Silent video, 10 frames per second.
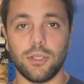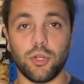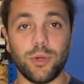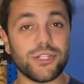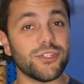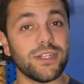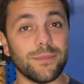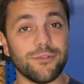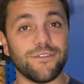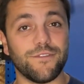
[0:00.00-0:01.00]
Question
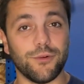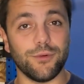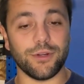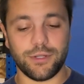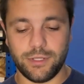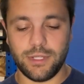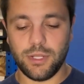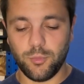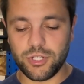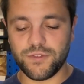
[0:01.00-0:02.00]
number four.
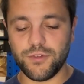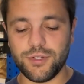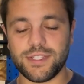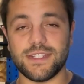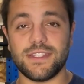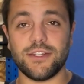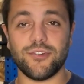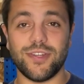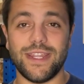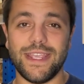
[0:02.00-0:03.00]
Which food is considered
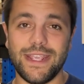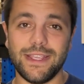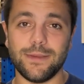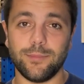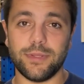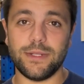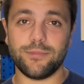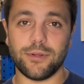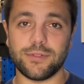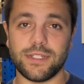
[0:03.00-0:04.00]
an incomplete
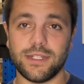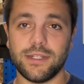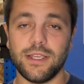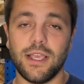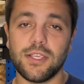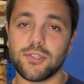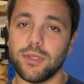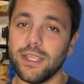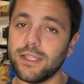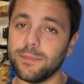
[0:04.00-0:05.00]
protein? So
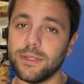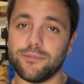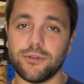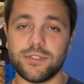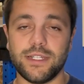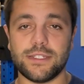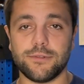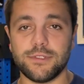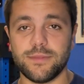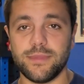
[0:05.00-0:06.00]
incomplete protein is
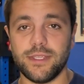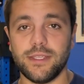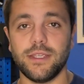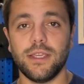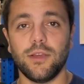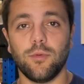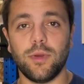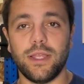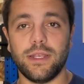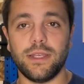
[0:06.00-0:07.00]
going to be
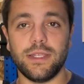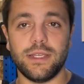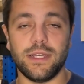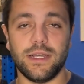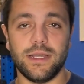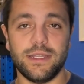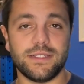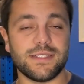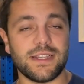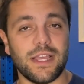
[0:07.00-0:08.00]
when uh, it
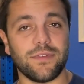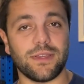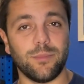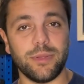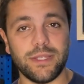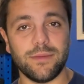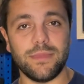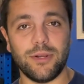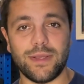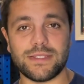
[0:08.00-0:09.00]
does not have a complete
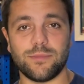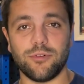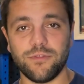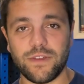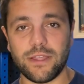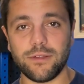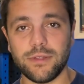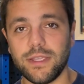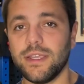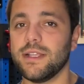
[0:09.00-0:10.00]
amino acid profile,
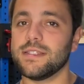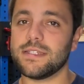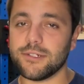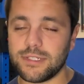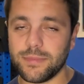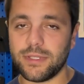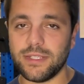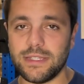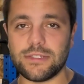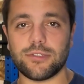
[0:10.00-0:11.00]
and
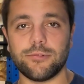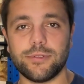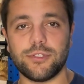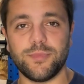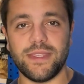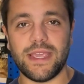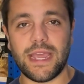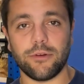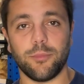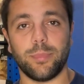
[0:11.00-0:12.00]
stereotypically these are going to be
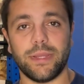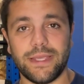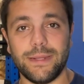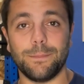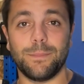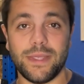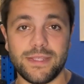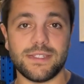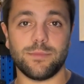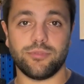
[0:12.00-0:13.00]
our
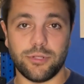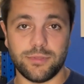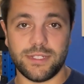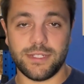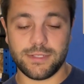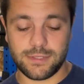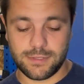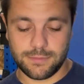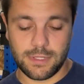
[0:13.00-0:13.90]
plant-based proteins.